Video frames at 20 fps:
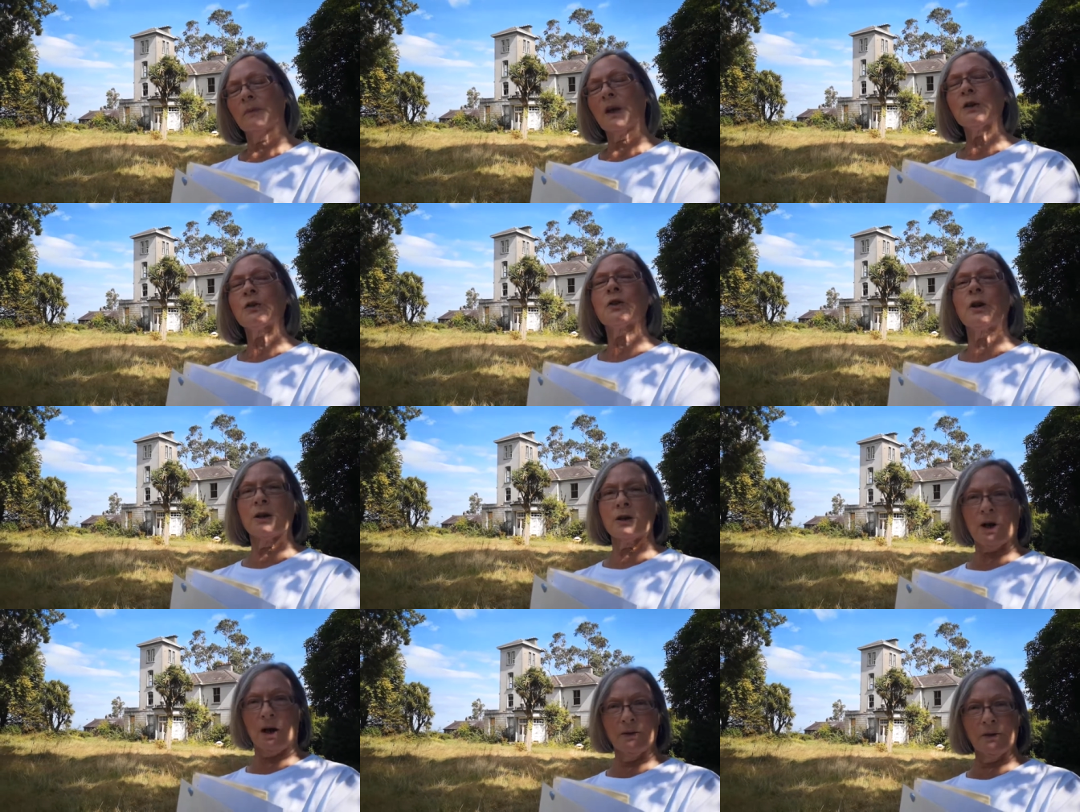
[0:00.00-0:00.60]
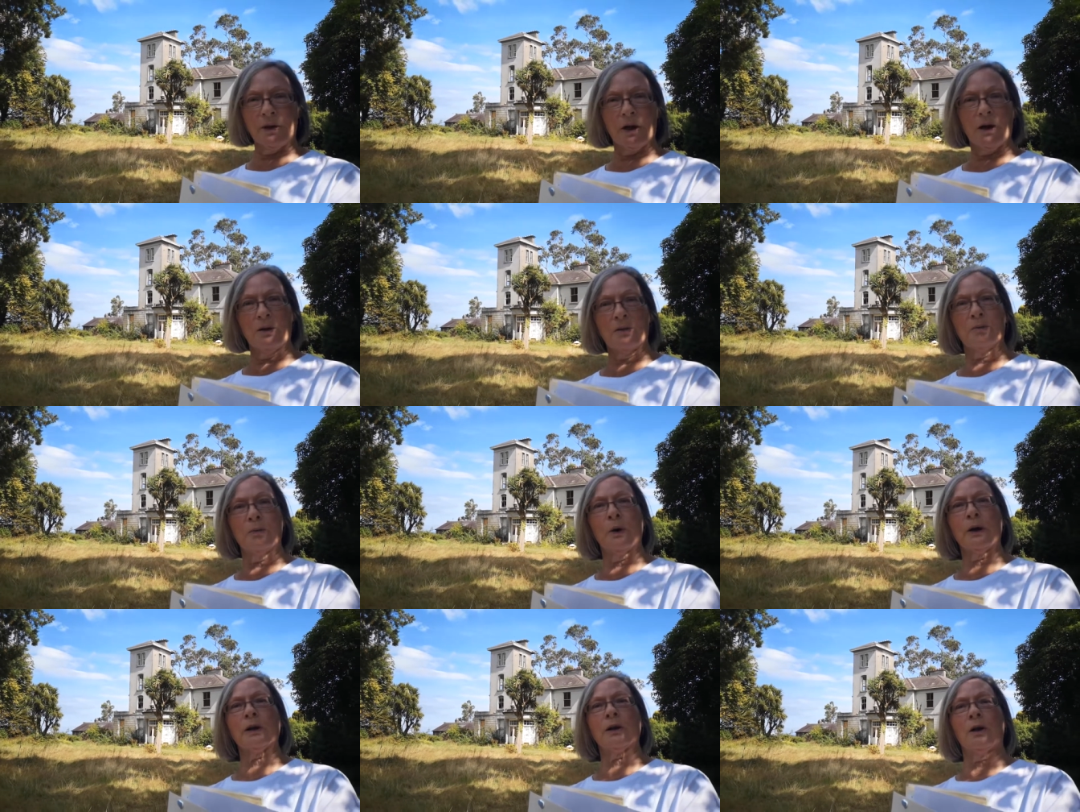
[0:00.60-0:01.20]
That's right, and on I, the our
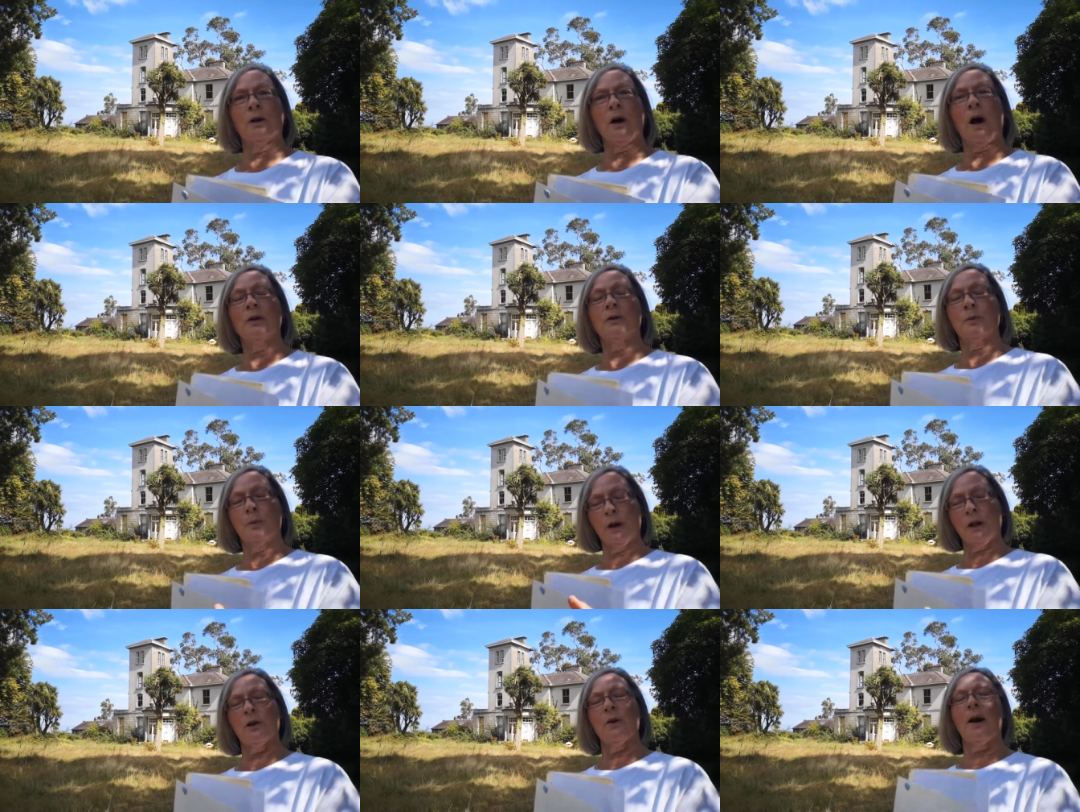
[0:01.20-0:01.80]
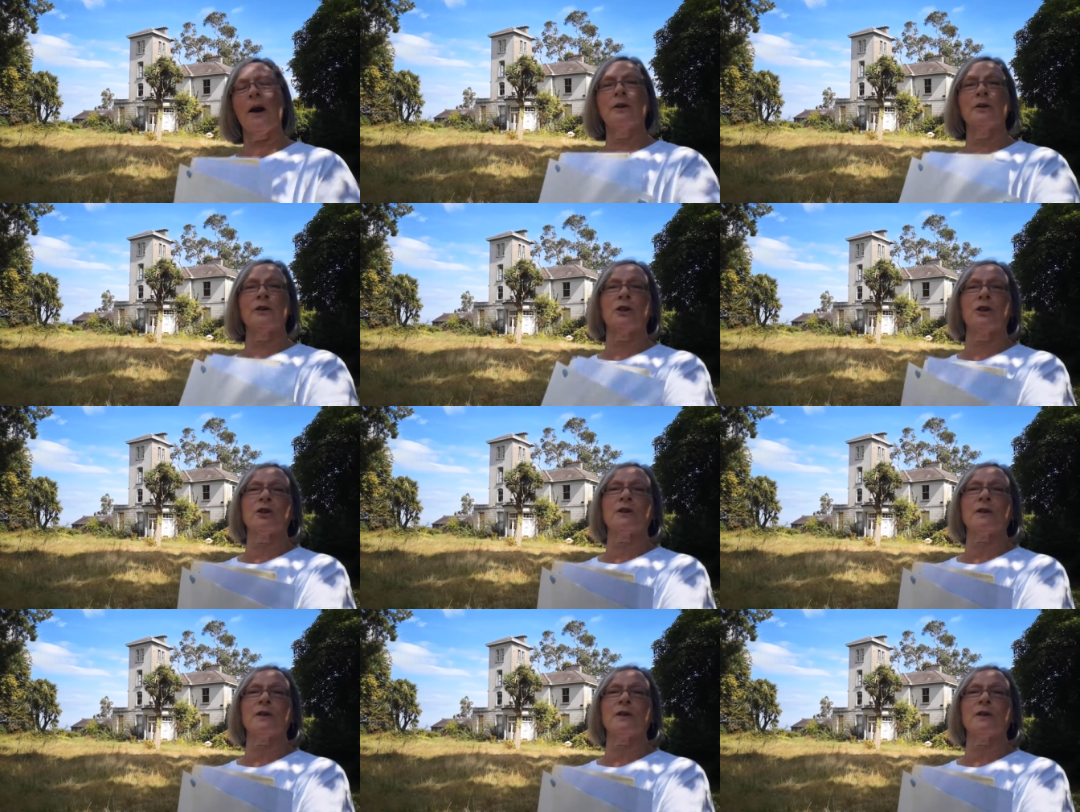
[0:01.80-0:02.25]
on the Wicklow yeah, Heritage